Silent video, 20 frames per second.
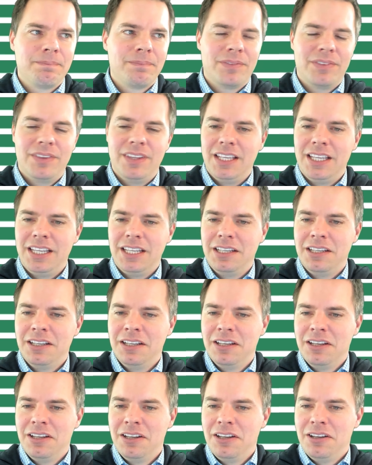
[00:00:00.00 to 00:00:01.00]
the
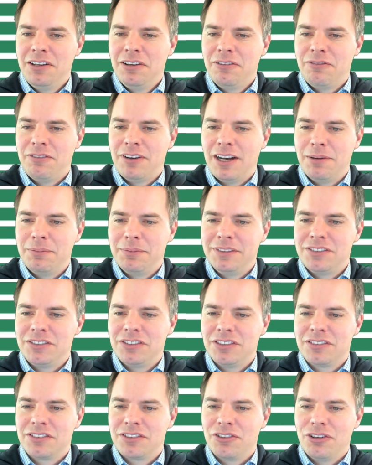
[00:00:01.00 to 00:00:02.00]
farm is
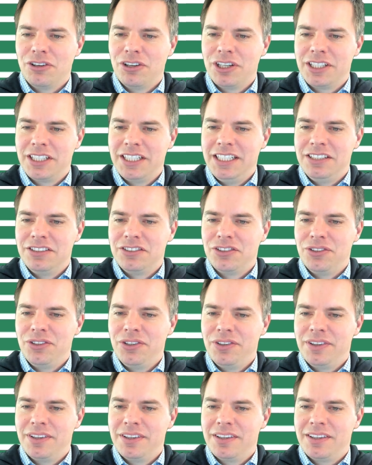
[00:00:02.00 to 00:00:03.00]
just growing
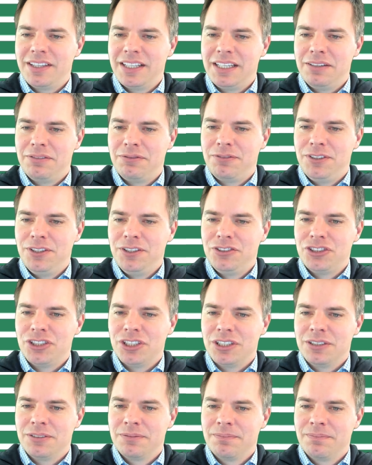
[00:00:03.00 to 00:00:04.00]
into the
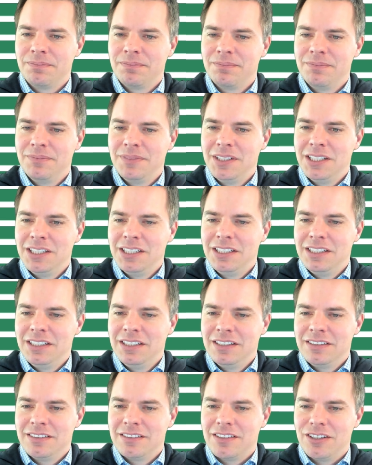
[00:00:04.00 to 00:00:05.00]
future.
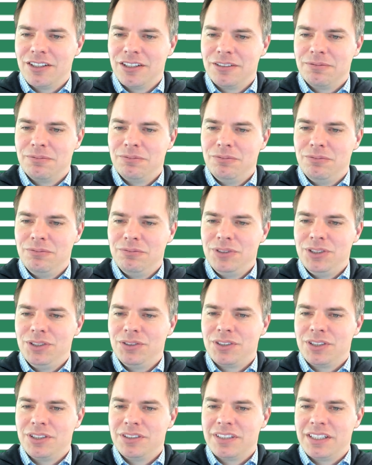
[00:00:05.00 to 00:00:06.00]
So you
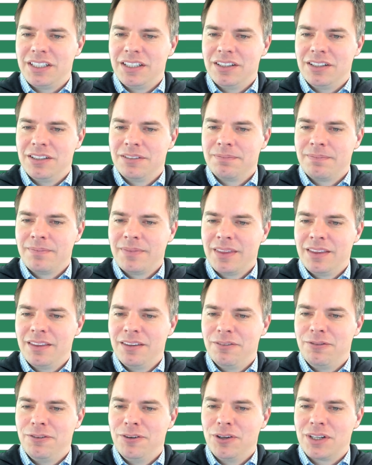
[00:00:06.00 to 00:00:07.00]
can see the
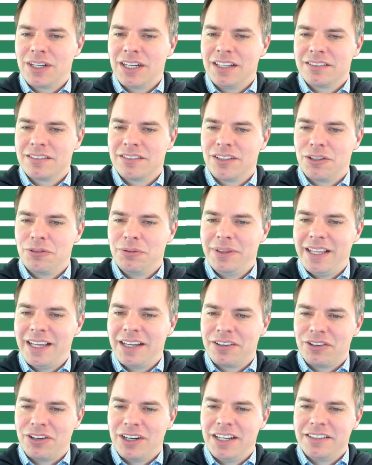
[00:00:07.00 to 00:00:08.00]
forecast. So
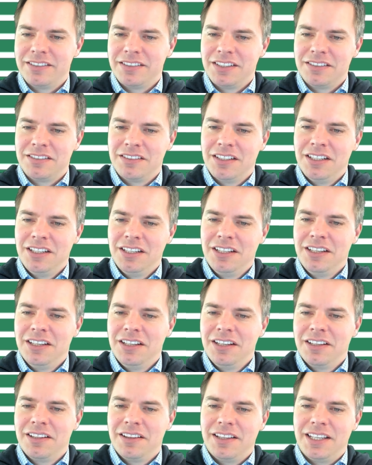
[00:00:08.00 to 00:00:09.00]
without grazings,
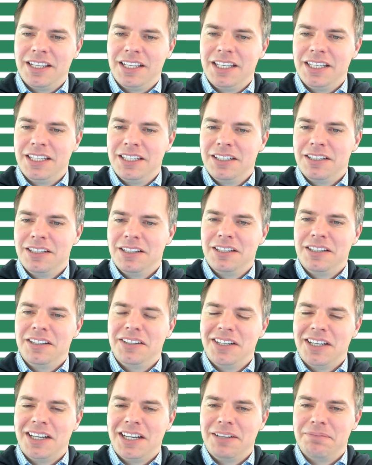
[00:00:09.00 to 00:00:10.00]
the
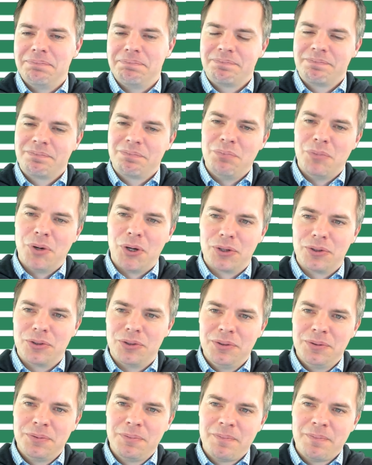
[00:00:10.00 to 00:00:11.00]
model